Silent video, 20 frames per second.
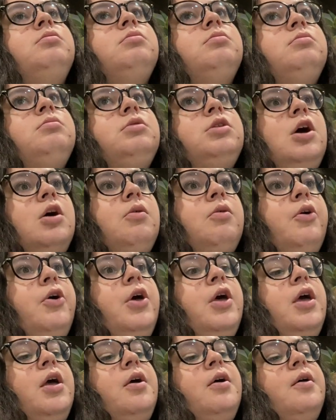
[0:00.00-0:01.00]
no.
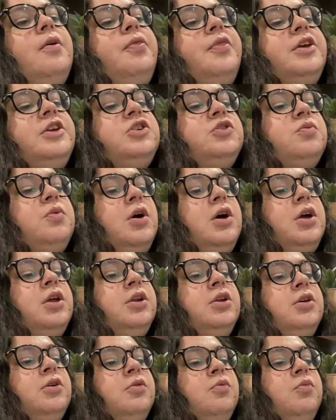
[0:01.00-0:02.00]
This
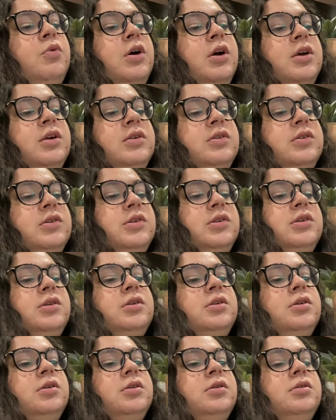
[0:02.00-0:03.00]
one was
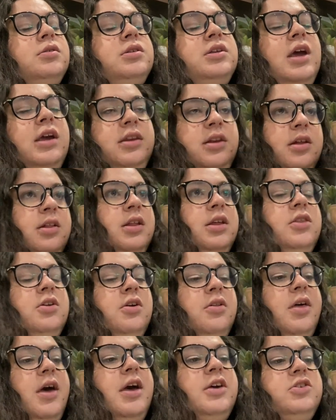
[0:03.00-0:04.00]
technically their
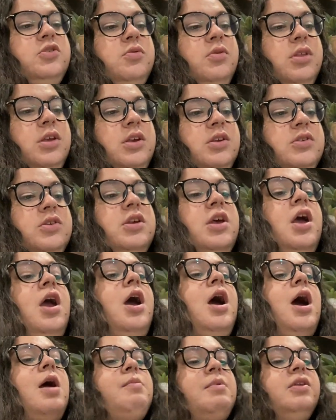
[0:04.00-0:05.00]
last release.
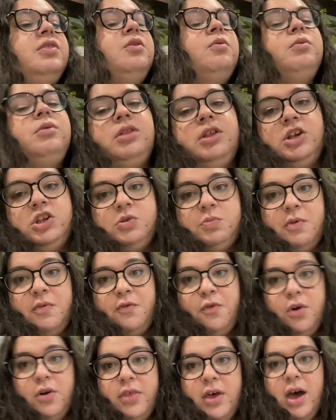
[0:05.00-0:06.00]
I read the release
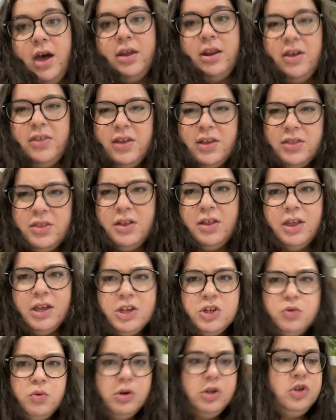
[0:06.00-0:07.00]
before that. I think the like
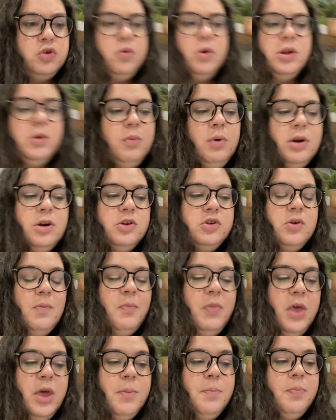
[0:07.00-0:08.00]
2021 or
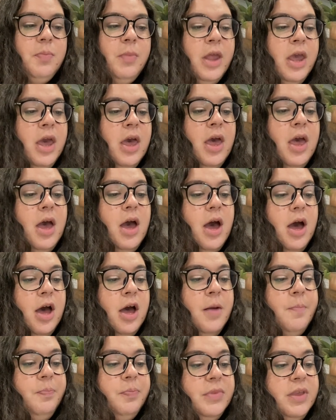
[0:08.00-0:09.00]
something.
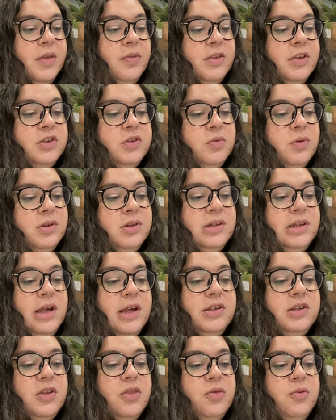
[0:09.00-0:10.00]
Um, and this one
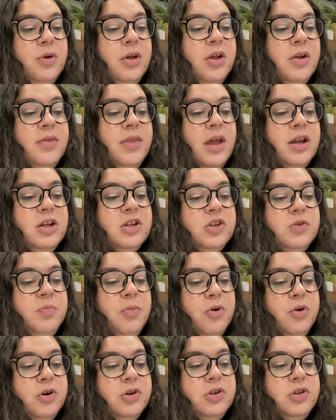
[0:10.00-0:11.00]
says a thriller that
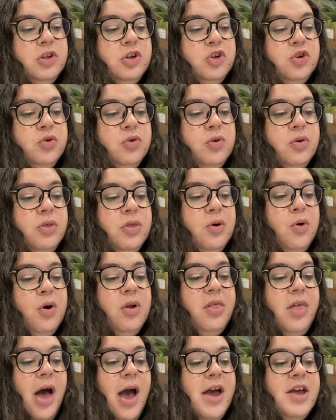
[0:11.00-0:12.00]
explores the truth or
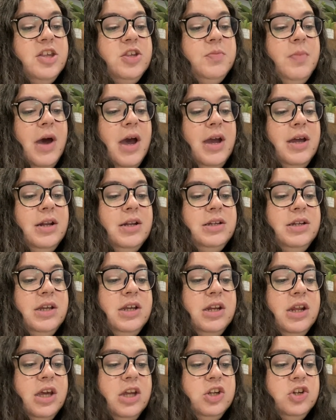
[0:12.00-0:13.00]
lies behind a
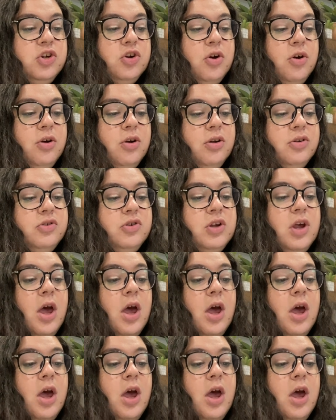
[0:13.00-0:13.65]
teenage girl's